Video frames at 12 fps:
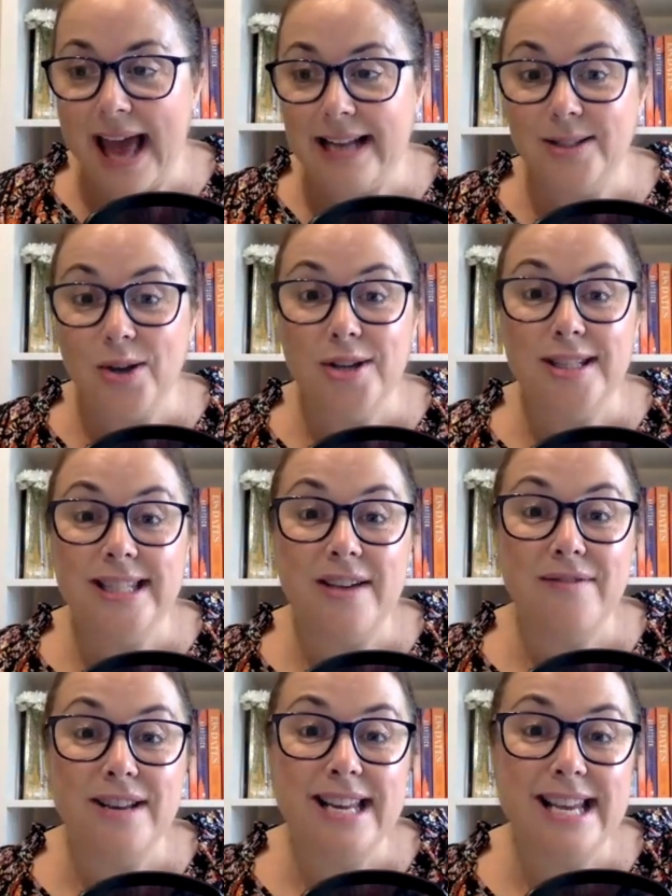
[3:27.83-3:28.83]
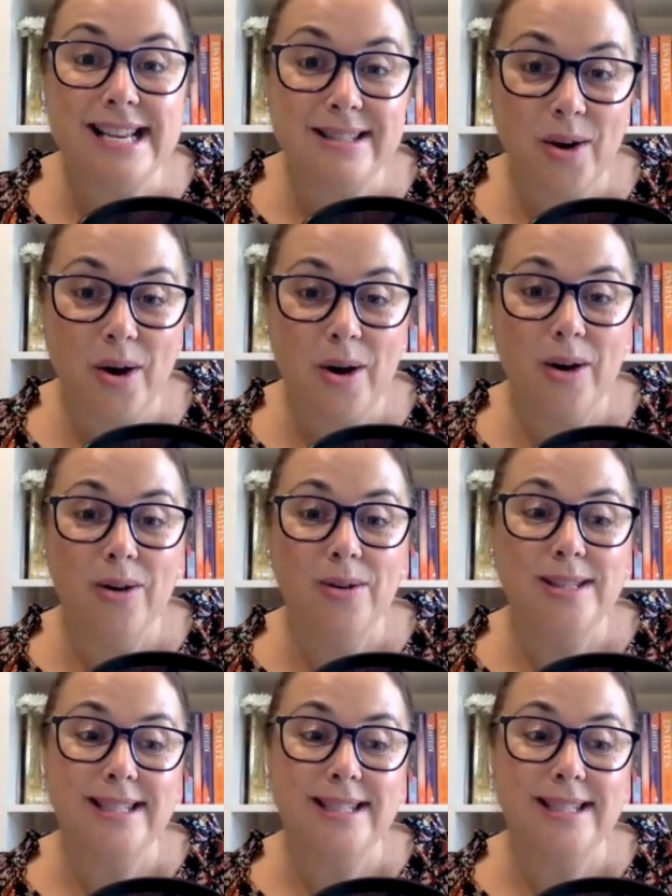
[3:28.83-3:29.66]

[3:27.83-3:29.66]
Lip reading: And so 7 years ago,